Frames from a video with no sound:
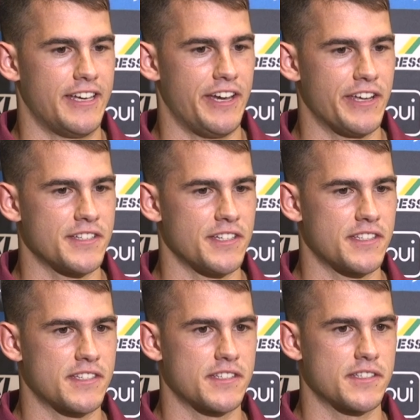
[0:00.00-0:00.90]
I guess
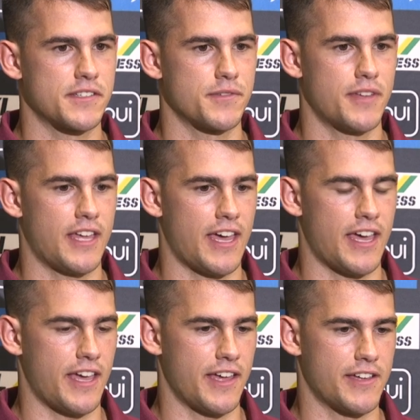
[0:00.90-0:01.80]
that's
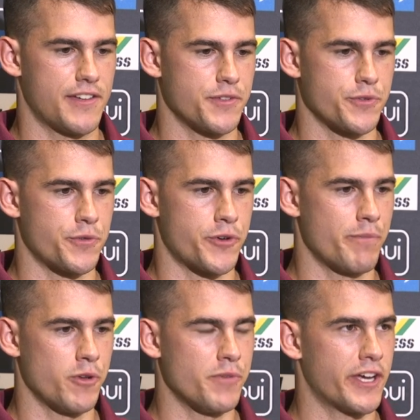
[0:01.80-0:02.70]
sort of what I
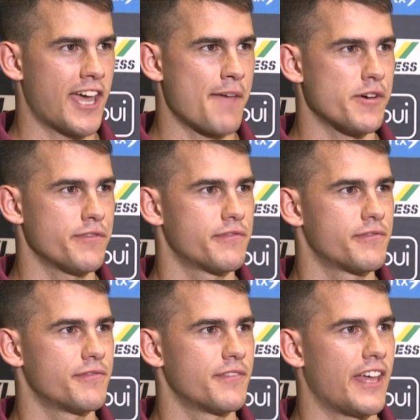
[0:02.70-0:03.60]
build my game off,
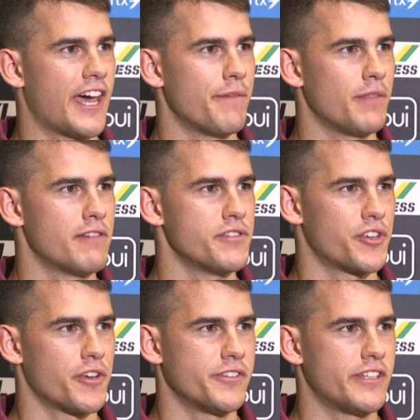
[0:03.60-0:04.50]
loving the
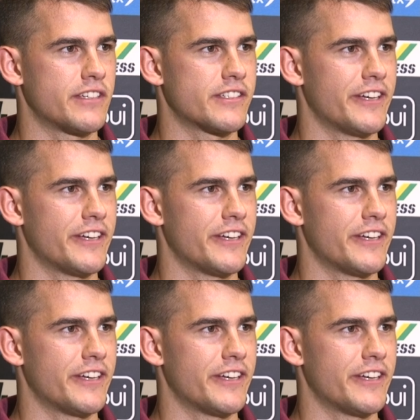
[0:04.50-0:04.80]
contest.